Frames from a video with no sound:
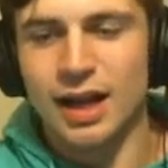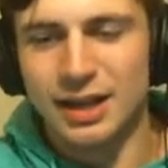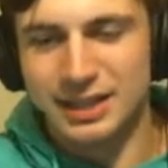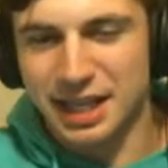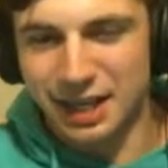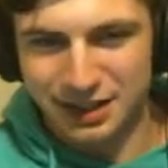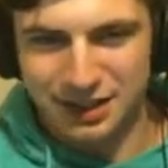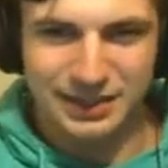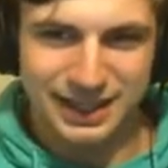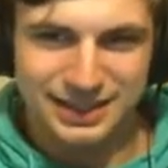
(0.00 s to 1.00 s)
See
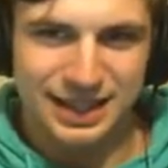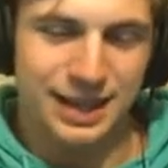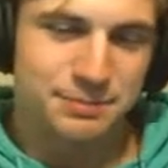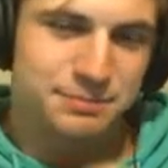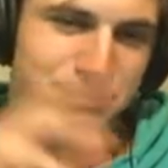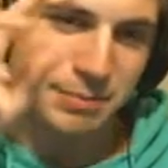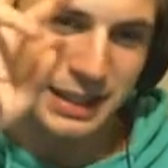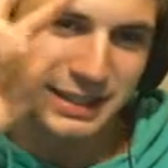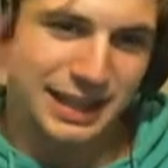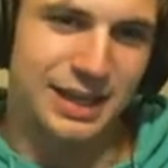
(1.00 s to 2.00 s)
y'all next time.
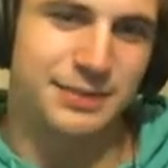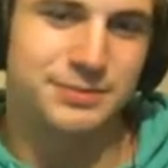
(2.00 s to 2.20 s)
Peace out.